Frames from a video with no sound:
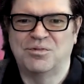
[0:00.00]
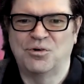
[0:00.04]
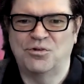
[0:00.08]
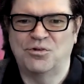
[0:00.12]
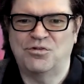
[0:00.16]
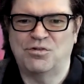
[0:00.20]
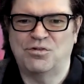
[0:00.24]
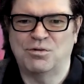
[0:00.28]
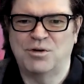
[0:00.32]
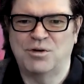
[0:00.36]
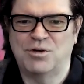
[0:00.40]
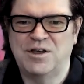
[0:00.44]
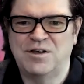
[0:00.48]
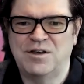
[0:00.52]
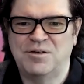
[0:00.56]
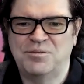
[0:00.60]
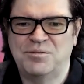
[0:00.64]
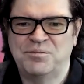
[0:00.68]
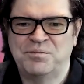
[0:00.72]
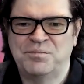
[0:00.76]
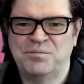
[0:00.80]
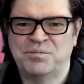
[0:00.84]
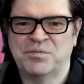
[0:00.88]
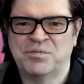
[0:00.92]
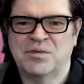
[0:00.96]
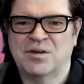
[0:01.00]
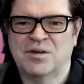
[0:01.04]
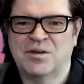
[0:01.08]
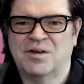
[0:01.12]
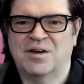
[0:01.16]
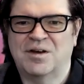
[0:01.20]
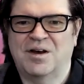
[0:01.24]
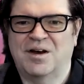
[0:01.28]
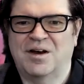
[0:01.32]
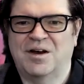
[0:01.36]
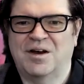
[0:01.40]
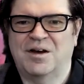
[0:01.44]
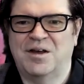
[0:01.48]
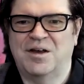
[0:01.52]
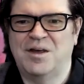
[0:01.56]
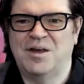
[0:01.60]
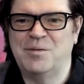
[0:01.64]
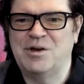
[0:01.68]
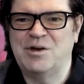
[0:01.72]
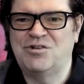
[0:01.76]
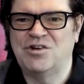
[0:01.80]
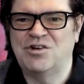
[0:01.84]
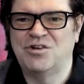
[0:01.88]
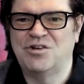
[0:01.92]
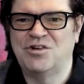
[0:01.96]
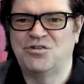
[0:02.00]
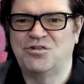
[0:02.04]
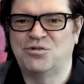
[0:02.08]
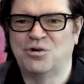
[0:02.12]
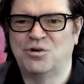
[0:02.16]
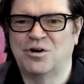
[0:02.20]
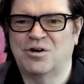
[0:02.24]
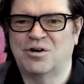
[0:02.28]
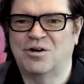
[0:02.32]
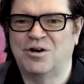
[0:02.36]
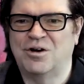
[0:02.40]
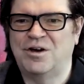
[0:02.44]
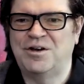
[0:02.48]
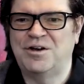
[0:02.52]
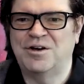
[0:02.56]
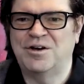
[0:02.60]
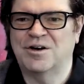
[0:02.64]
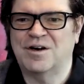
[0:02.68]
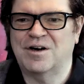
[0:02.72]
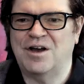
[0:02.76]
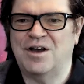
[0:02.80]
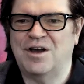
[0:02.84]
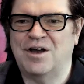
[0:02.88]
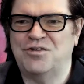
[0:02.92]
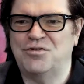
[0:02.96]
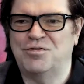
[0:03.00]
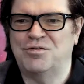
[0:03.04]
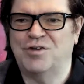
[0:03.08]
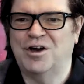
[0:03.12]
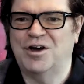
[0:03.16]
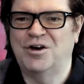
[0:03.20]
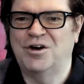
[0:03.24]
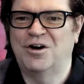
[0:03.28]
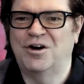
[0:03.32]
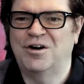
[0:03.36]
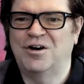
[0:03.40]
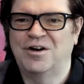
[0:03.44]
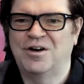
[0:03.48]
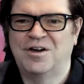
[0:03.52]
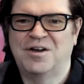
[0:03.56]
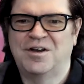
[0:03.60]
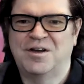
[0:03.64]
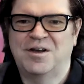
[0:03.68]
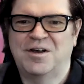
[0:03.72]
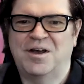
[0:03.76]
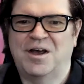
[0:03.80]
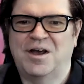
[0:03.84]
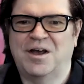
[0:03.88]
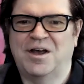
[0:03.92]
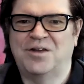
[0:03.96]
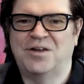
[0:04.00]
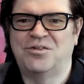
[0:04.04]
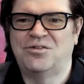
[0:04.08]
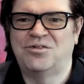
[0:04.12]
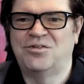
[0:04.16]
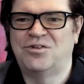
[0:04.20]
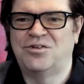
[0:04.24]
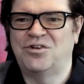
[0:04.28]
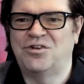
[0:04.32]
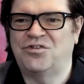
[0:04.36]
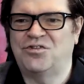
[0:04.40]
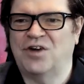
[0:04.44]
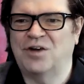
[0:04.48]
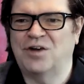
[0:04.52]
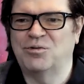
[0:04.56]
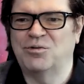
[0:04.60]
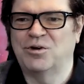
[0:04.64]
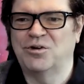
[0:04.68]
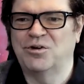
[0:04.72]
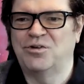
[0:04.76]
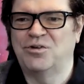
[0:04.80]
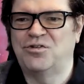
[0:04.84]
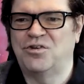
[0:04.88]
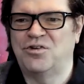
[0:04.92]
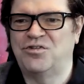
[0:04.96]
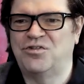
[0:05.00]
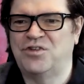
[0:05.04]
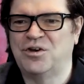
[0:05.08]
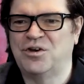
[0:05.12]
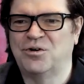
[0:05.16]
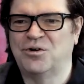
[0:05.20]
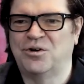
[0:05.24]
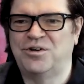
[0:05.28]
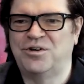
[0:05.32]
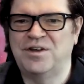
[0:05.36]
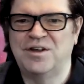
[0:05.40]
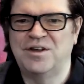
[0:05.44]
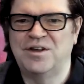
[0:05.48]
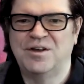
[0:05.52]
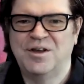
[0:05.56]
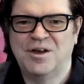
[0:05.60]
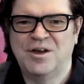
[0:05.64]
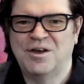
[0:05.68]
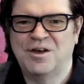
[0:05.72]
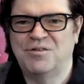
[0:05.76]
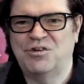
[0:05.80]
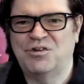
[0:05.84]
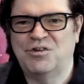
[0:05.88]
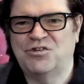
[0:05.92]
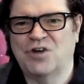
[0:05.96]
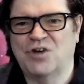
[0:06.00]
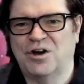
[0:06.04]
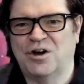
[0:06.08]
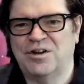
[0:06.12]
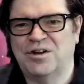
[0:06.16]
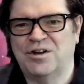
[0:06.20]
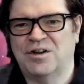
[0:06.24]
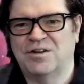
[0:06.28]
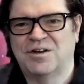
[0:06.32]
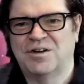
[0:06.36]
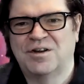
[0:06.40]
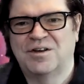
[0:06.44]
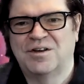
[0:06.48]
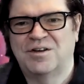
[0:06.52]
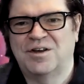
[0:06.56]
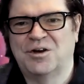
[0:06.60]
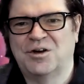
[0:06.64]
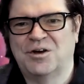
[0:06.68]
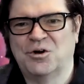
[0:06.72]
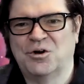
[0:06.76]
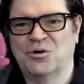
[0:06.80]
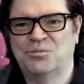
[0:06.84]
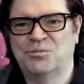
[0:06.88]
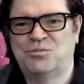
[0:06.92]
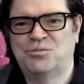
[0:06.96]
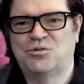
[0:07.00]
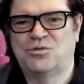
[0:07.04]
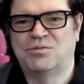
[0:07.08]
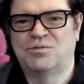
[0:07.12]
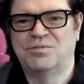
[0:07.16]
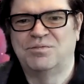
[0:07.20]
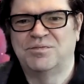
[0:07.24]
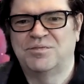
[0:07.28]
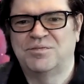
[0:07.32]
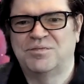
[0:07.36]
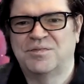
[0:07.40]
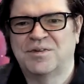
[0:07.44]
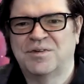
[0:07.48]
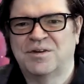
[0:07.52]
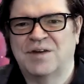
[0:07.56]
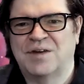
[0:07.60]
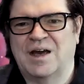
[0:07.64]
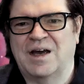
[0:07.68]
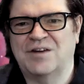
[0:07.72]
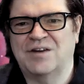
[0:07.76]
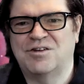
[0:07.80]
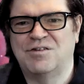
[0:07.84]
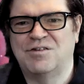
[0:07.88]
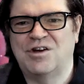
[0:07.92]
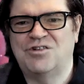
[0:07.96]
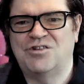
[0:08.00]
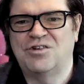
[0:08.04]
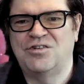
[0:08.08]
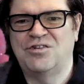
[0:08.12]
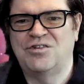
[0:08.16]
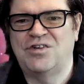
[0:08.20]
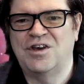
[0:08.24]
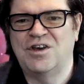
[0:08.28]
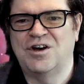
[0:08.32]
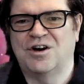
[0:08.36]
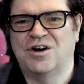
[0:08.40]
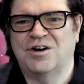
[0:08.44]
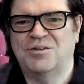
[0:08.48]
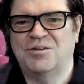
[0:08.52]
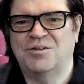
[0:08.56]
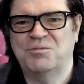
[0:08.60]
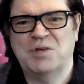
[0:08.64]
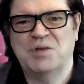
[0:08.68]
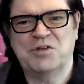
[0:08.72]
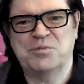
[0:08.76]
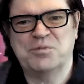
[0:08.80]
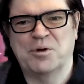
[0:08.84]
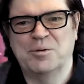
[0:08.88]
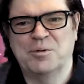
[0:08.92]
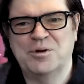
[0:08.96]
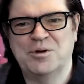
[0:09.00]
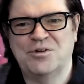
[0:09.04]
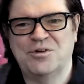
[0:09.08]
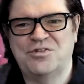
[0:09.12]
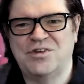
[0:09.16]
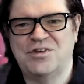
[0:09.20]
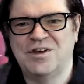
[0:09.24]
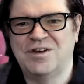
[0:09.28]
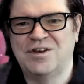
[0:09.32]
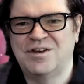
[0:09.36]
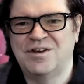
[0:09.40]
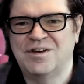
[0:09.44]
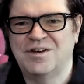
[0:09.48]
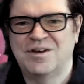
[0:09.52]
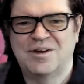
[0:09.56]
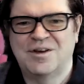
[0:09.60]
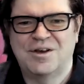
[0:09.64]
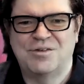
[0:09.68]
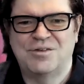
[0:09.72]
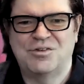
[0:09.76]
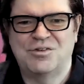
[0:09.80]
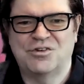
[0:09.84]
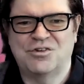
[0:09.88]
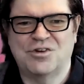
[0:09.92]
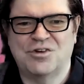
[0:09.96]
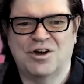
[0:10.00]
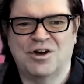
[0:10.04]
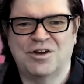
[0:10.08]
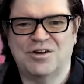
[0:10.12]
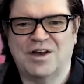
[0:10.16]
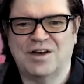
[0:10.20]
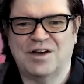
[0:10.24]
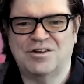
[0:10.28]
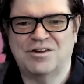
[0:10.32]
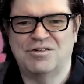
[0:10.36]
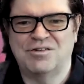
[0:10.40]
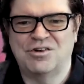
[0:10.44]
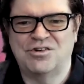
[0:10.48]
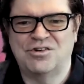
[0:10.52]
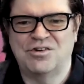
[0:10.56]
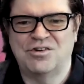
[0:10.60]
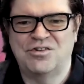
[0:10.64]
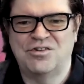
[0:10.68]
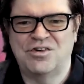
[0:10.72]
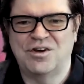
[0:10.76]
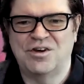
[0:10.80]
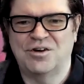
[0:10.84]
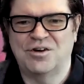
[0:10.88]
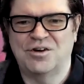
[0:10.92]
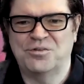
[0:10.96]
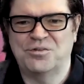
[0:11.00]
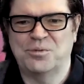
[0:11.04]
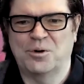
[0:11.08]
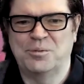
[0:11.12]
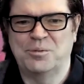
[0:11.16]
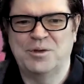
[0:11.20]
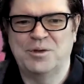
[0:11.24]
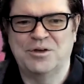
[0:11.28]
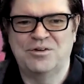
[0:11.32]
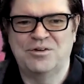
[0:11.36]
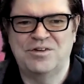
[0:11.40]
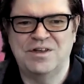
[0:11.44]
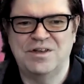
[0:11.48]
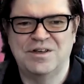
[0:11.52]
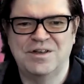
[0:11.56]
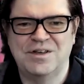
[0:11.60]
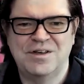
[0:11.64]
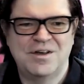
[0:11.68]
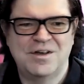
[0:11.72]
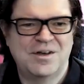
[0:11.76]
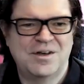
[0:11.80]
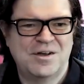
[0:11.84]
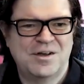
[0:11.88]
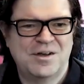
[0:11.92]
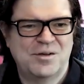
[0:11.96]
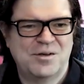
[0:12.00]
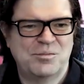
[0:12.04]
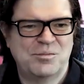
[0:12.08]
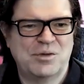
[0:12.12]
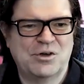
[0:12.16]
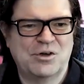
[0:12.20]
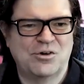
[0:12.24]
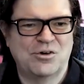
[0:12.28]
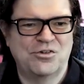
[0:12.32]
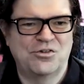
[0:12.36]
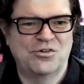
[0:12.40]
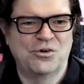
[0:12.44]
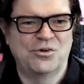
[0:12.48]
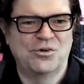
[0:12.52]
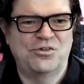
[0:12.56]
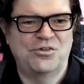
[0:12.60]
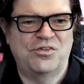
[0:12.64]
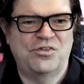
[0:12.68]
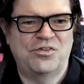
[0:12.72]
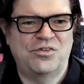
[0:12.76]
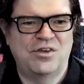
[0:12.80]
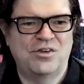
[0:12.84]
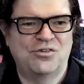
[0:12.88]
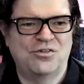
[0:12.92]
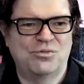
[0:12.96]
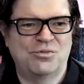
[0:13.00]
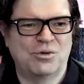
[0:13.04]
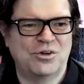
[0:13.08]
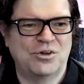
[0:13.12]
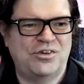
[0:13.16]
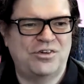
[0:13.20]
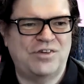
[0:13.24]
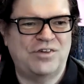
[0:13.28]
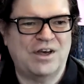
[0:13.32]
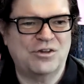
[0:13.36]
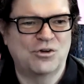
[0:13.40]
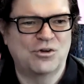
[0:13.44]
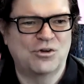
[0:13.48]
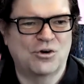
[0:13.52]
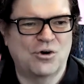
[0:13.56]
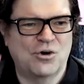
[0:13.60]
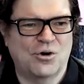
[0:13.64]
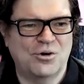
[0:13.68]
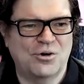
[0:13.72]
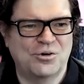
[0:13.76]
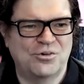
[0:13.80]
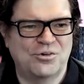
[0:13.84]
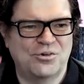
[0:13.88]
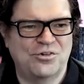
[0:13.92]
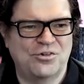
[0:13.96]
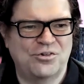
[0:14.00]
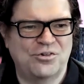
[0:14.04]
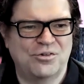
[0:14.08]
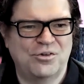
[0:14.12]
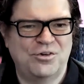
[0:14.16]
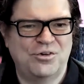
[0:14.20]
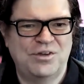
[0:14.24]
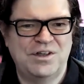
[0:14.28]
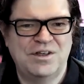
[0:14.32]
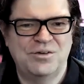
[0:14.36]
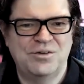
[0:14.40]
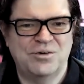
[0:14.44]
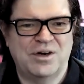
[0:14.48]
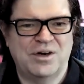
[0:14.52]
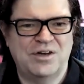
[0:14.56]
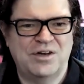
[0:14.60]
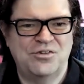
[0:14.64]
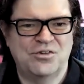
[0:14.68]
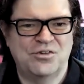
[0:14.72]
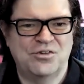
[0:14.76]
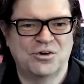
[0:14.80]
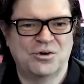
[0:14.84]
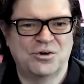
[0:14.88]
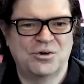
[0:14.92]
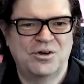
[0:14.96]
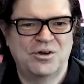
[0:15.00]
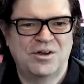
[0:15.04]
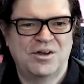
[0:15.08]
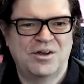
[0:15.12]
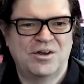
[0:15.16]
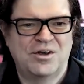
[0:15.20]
3 images to a linear classifier and decide whether it's a C or a D. If it's got, activations here, it's probably a C. If it's got activations here, it's probably a D, because those things will detect the corners of the D, right? So